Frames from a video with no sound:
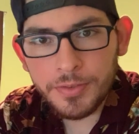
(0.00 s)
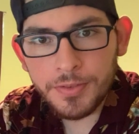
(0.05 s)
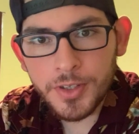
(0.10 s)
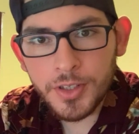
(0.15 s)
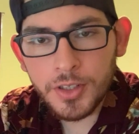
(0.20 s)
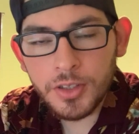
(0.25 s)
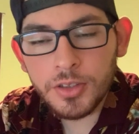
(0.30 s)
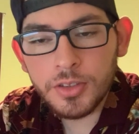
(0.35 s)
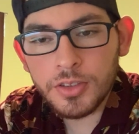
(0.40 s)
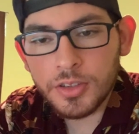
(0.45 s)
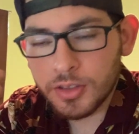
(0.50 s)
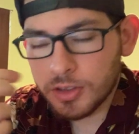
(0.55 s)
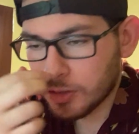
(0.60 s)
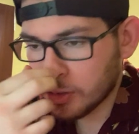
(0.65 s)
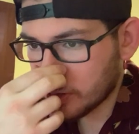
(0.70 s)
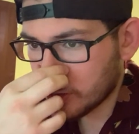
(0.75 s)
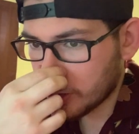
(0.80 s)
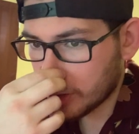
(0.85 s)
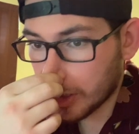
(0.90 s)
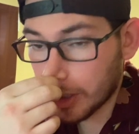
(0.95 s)
videos
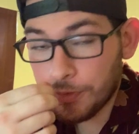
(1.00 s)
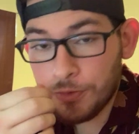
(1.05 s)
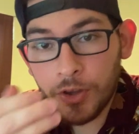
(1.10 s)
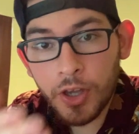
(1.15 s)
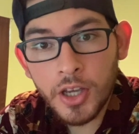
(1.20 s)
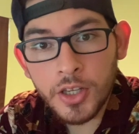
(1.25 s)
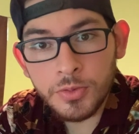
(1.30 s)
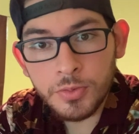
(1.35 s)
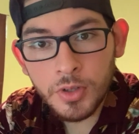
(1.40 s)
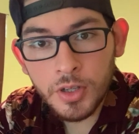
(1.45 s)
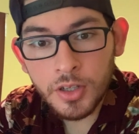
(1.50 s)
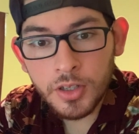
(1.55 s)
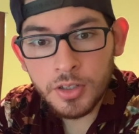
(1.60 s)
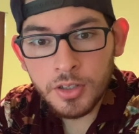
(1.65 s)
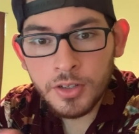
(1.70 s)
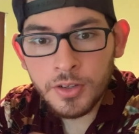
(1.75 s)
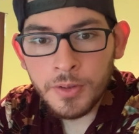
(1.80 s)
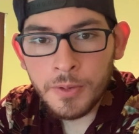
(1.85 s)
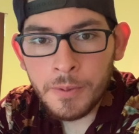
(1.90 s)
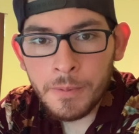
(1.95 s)
if you guys want